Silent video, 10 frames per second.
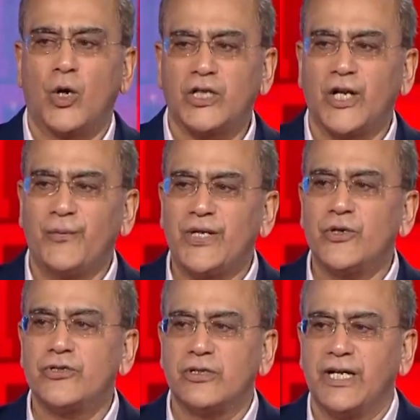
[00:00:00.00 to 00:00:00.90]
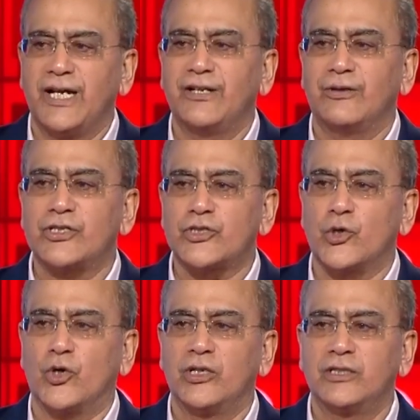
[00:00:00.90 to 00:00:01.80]
What can we do today to
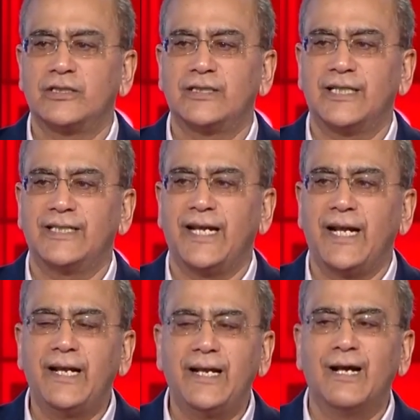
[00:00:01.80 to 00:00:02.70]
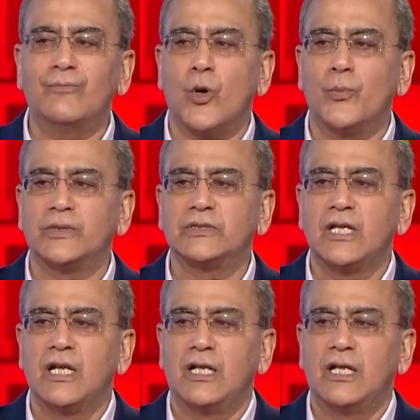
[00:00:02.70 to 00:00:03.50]
ensure that the India moment